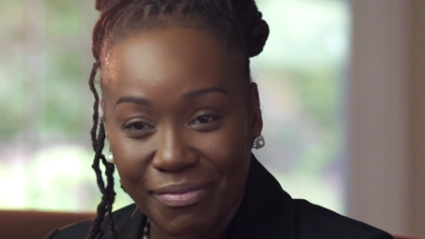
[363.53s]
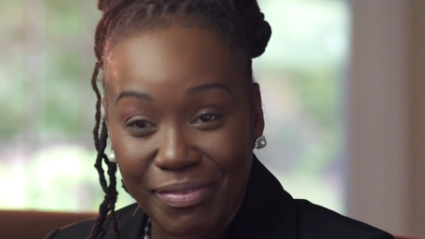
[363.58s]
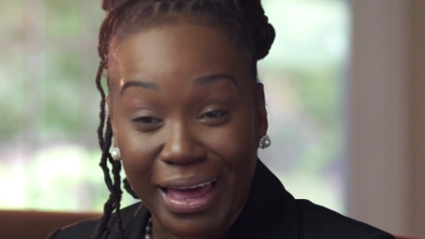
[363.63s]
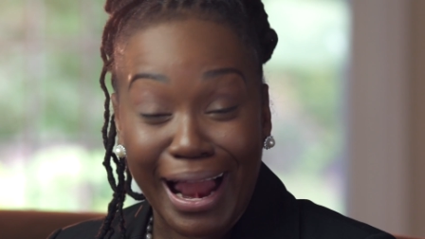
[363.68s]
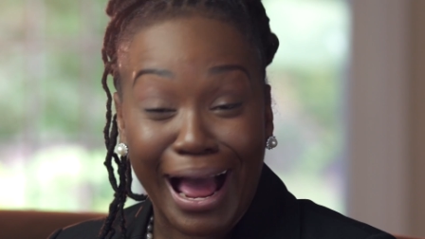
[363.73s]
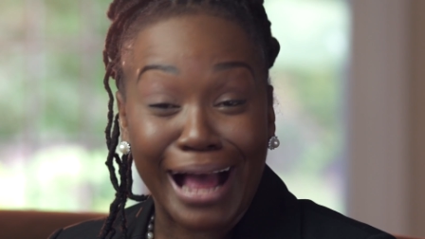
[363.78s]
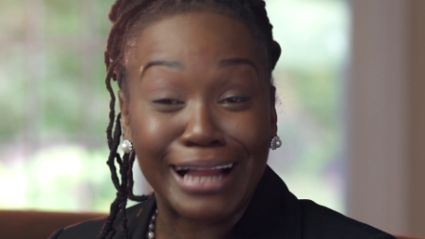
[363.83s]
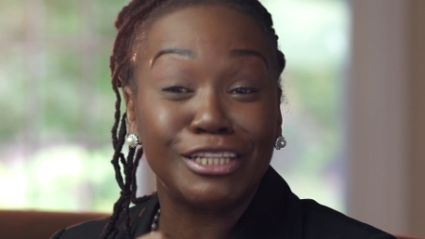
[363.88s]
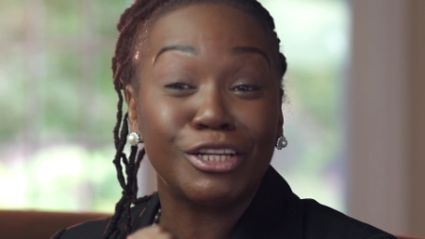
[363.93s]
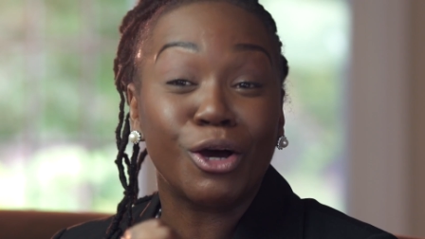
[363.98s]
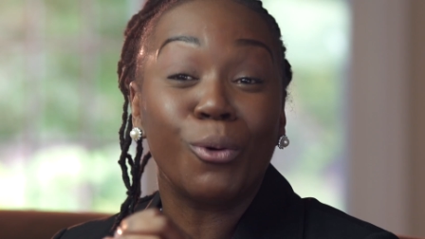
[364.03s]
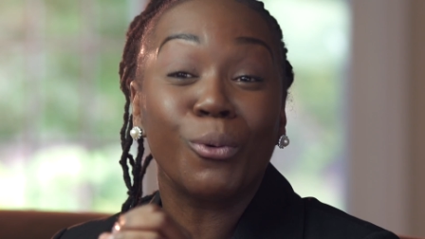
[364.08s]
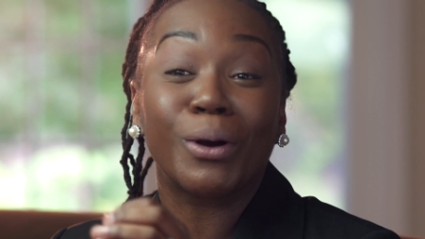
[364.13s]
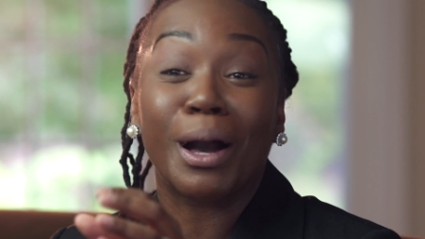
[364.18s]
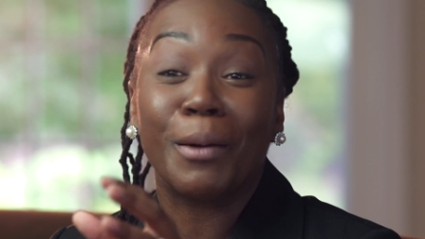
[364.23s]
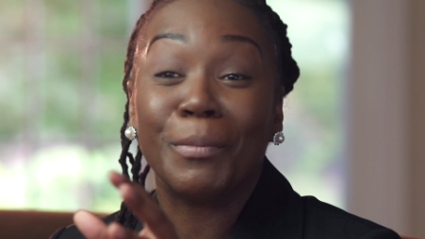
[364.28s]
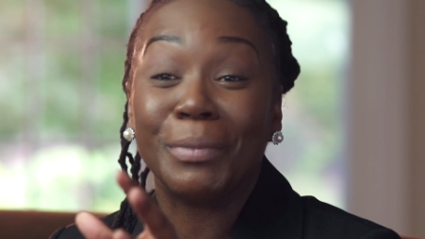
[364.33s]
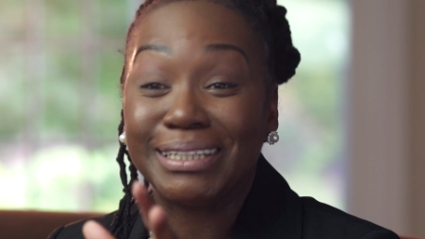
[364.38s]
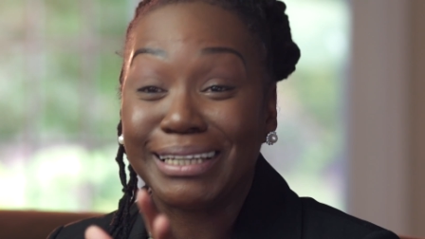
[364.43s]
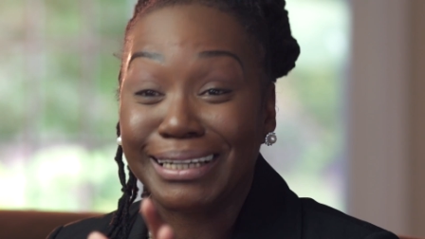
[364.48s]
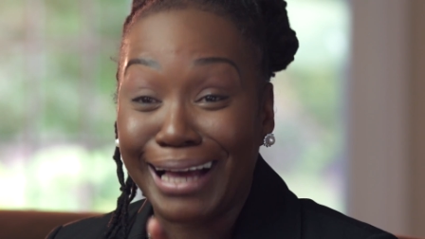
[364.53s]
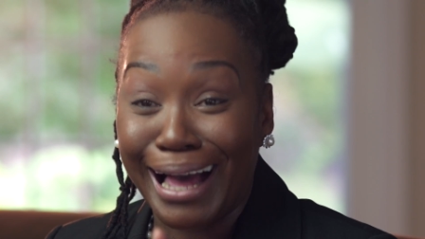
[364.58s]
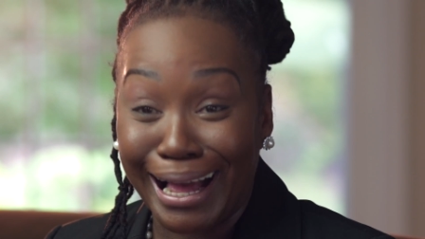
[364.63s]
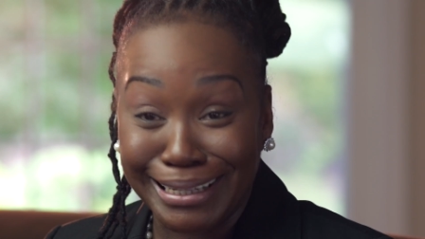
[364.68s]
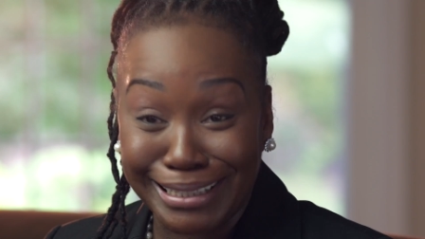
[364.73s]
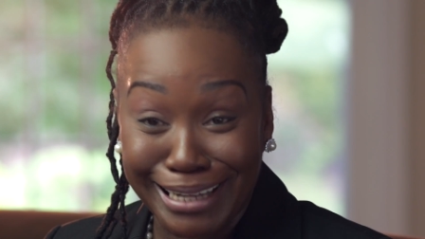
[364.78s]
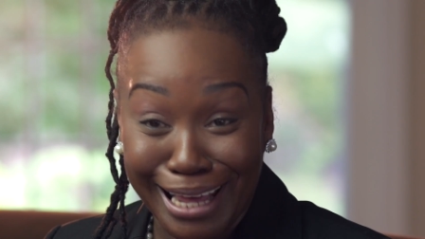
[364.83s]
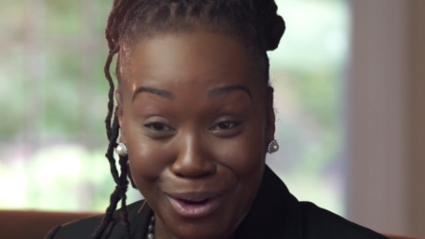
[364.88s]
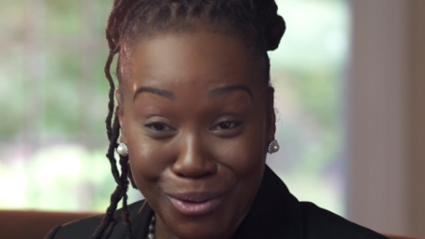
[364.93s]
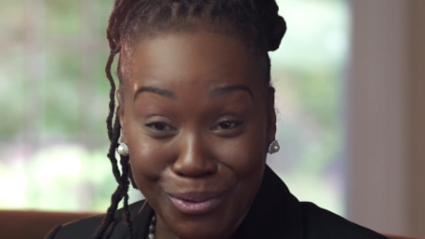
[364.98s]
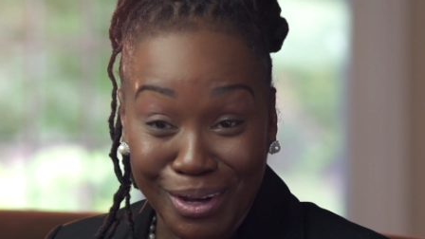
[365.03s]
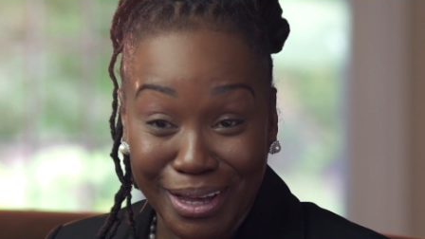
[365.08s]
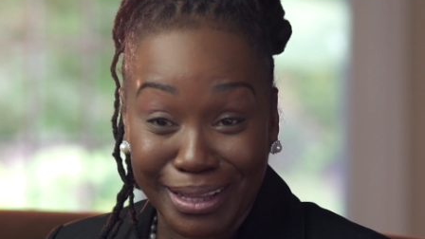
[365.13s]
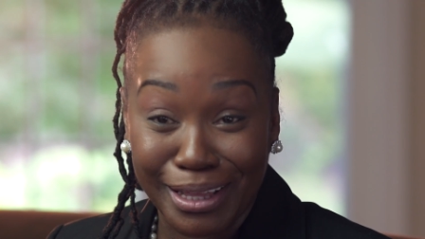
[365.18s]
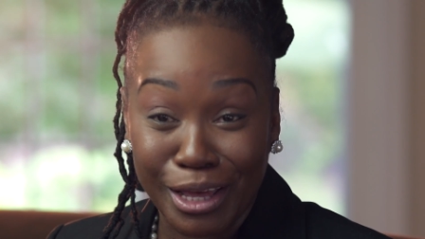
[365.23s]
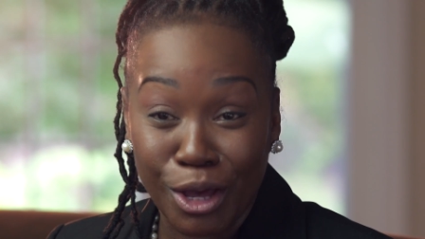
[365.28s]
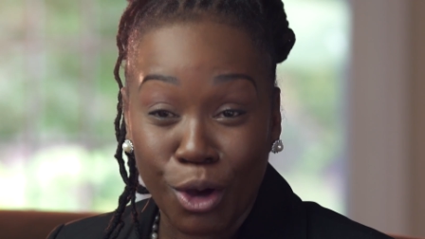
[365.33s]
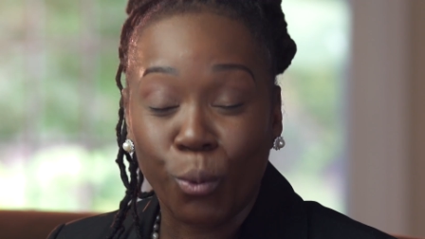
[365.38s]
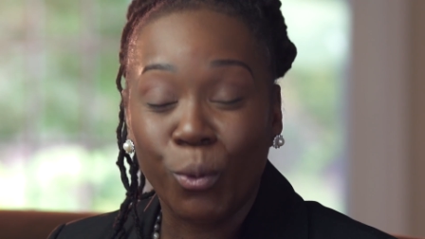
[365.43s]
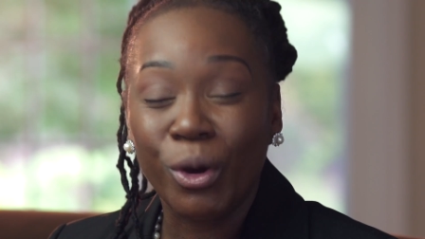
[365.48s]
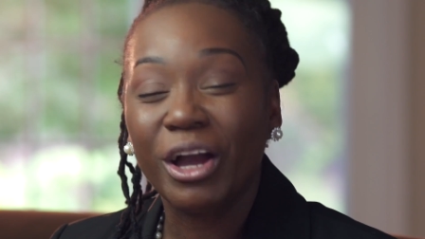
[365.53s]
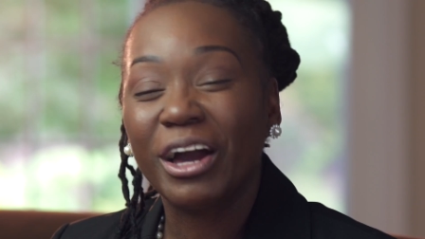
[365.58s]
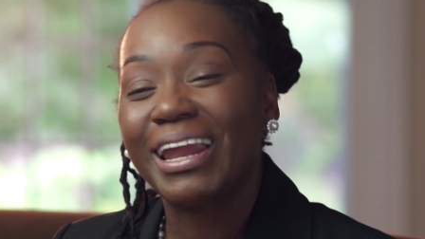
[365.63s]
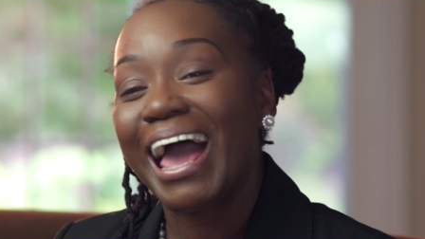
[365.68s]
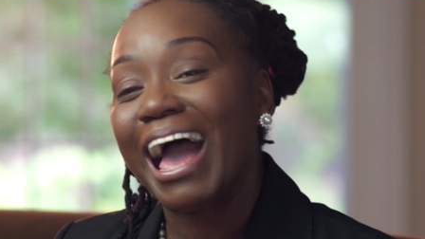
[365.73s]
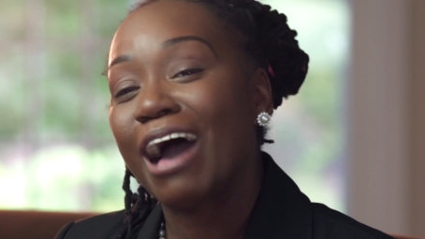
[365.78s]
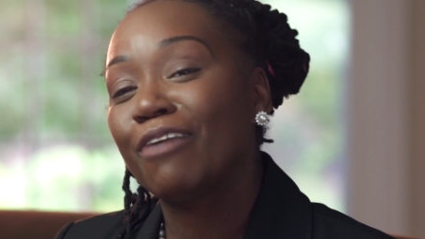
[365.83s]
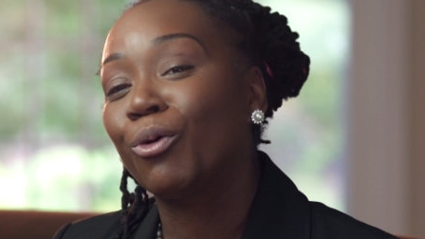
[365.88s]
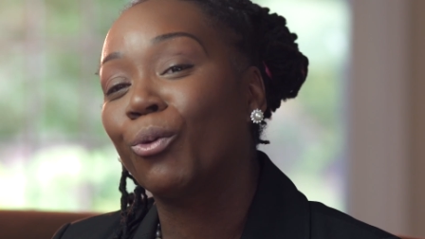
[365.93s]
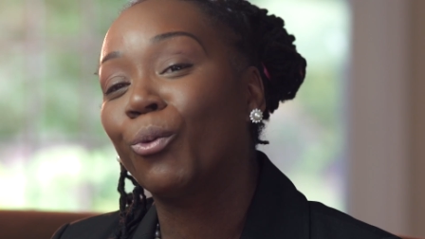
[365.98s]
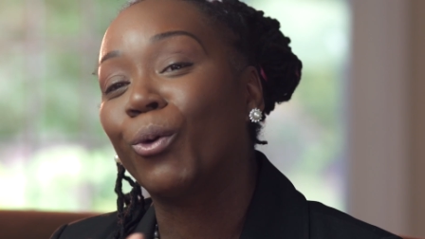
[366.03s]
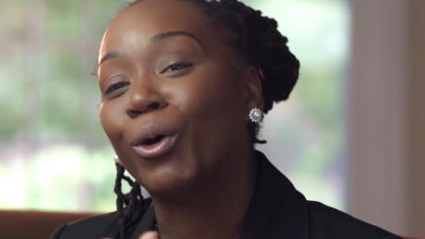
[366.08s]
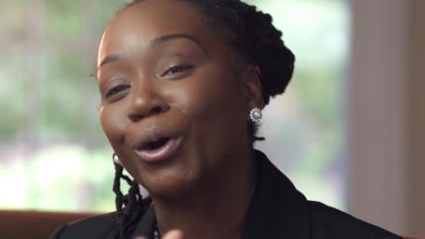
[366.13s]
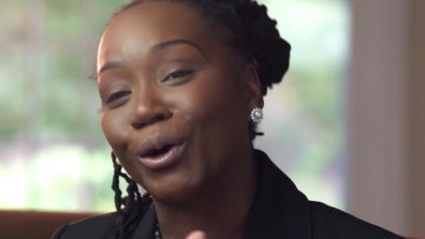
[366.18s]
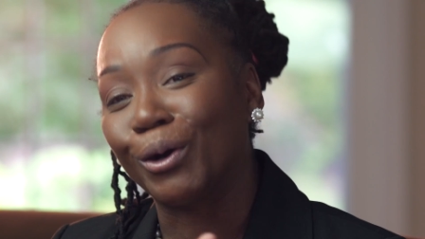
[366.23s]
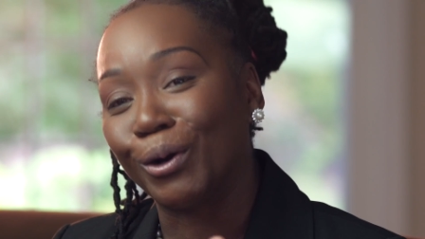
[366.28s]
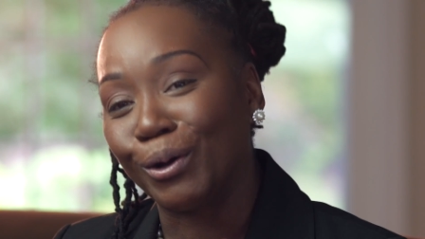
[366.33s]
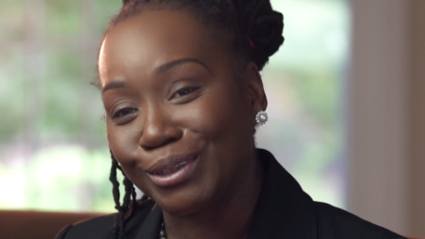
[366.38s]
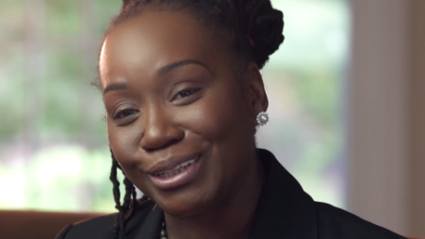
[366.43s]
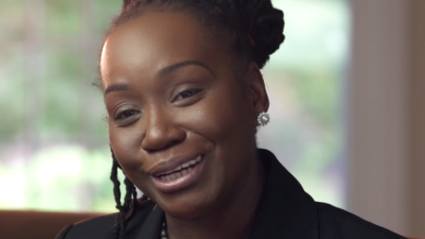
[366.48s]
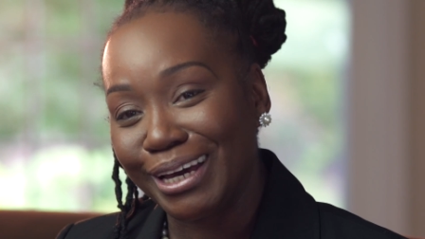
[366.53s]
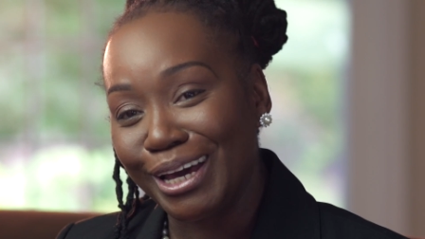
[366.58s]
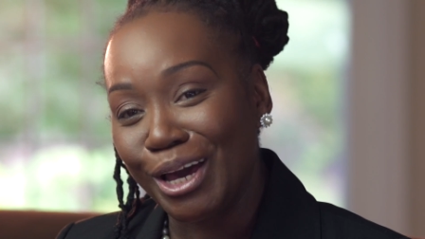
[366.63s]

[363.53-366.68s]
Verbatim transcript: that I don't come into contact with. We're going to have a world